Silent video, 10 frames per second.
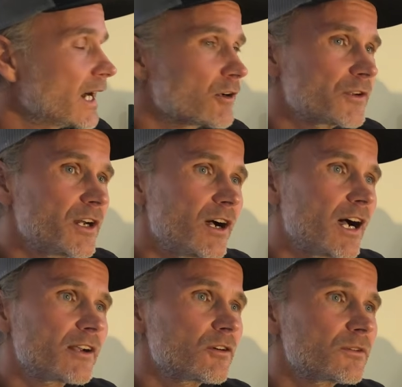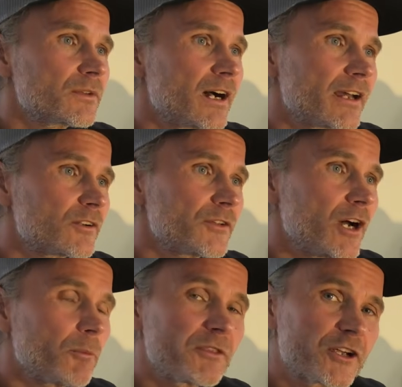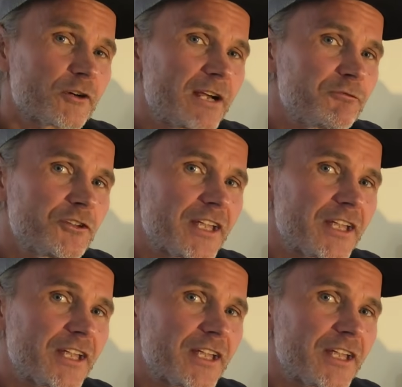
I don't know. I don't know. But the Grateful